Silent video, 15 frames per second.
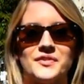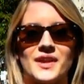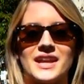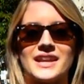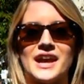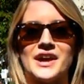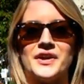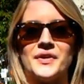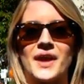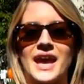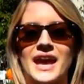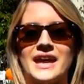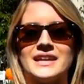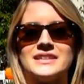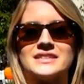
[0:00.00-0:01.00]
right now,
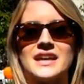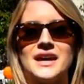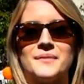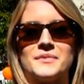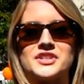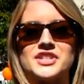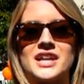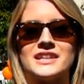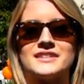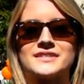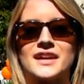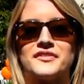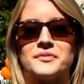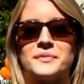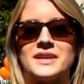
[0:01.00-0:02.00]
and um, the
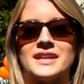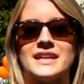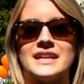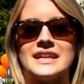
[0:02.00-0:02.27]
Chinese government